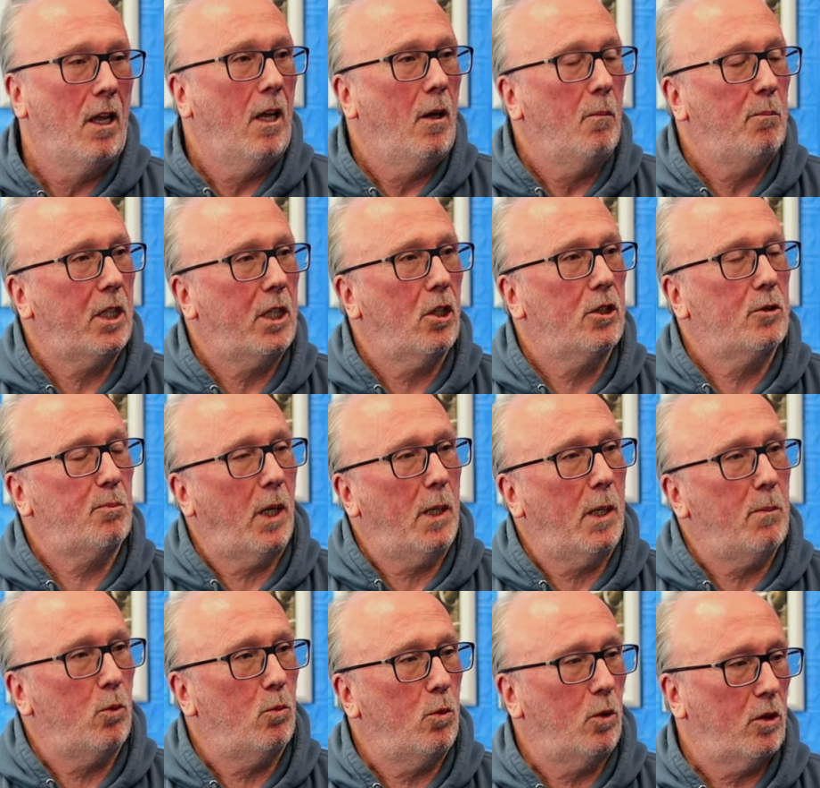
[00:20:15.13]
Because
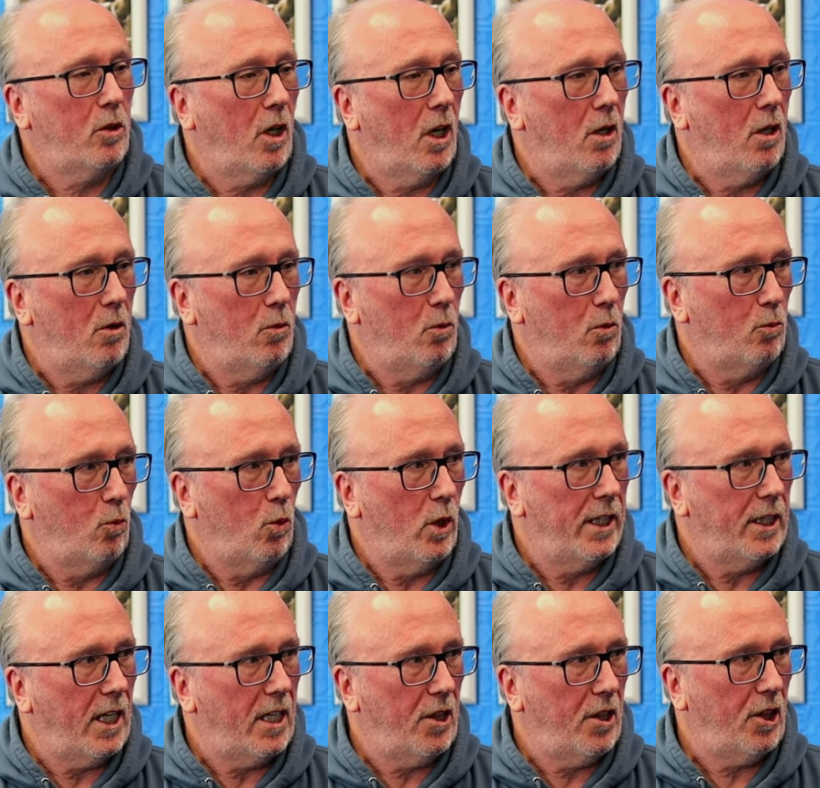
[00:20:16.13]
people will go where
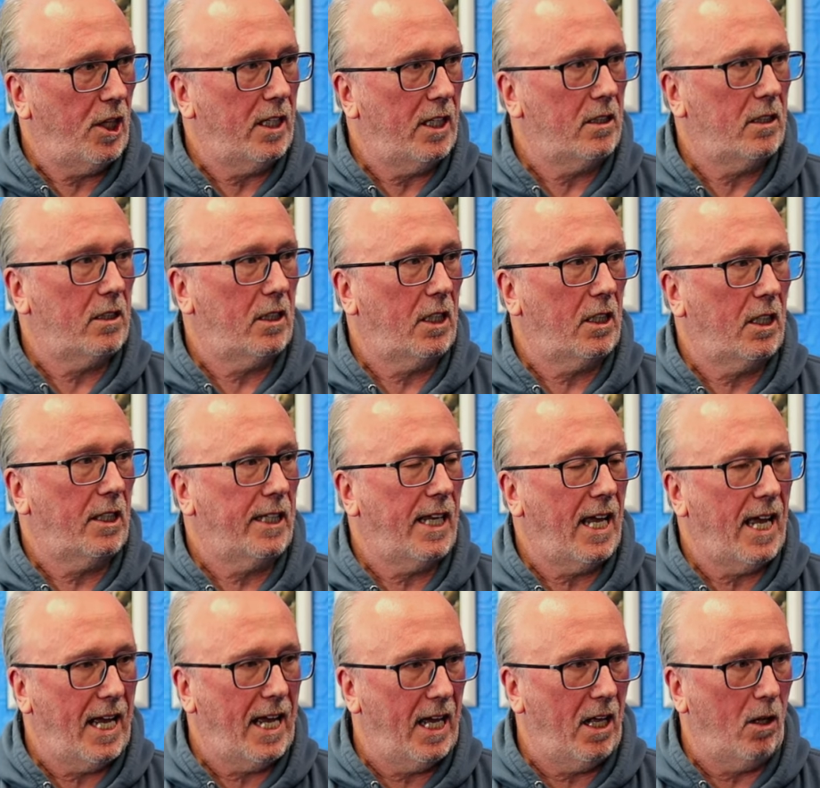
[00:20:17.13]
they think they can
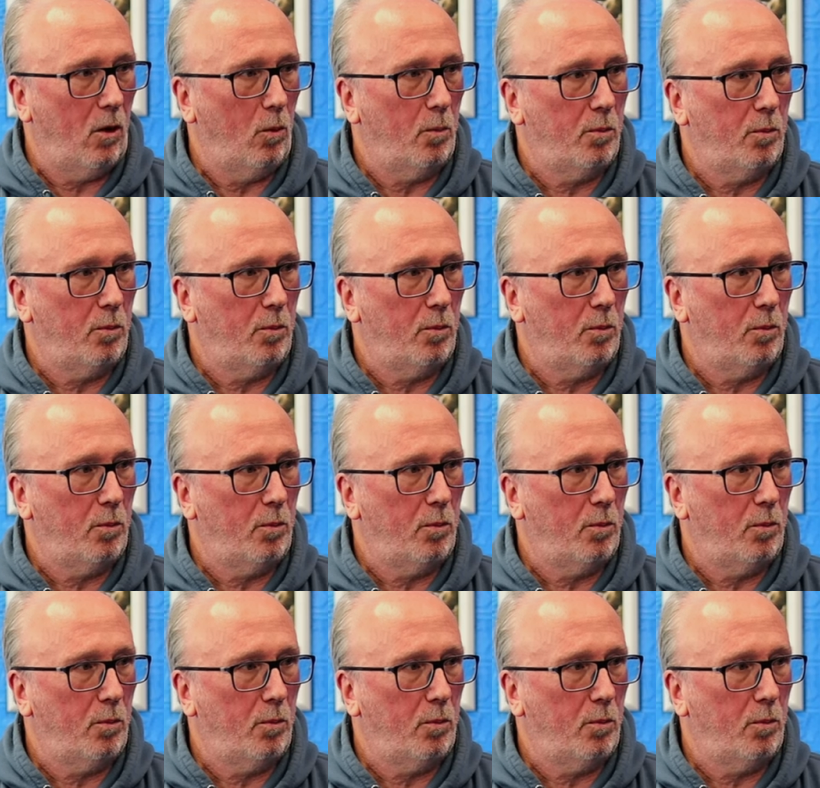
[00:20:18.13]
get help.